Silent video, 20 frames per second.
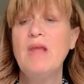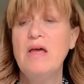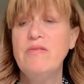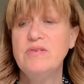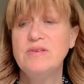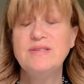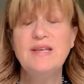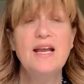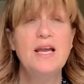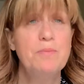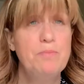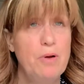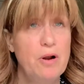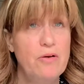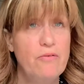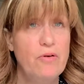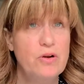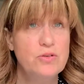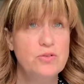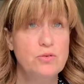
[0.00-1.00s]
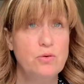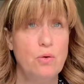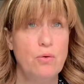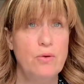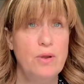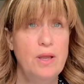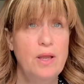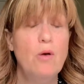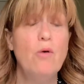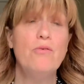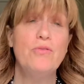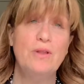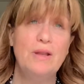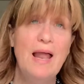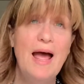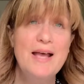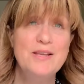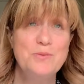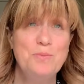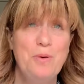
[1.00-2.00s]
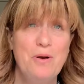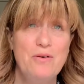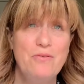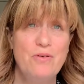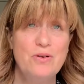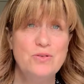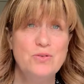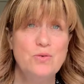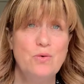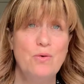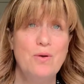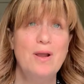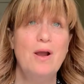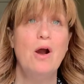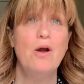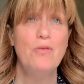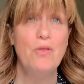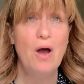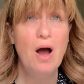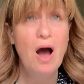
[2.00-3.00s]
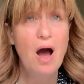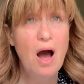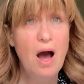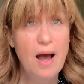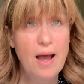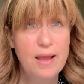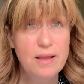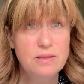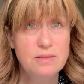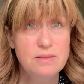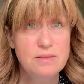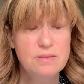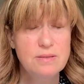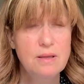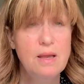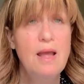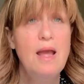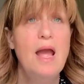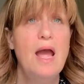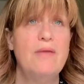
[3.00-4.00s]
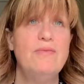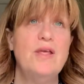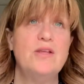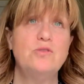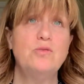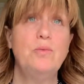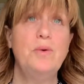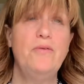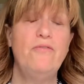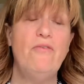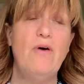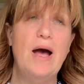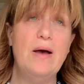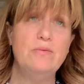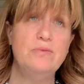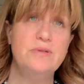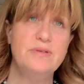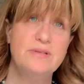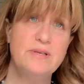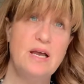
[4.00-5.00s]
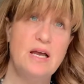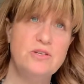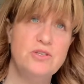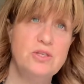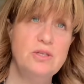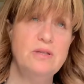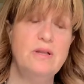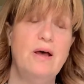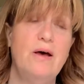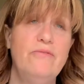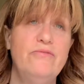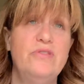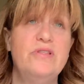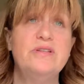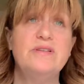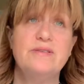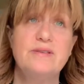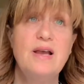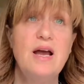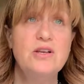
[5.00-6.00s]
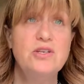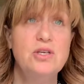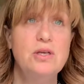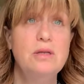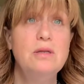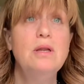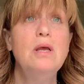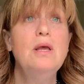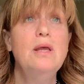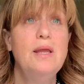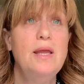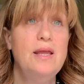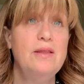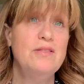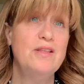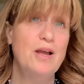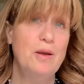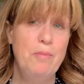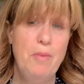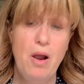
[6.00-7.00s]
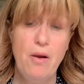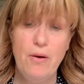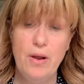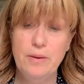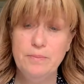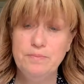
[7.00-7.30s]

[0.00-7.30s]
The second part of our story, or the last part of our story, are the hides, and that's what we found the discussion in the Gemara.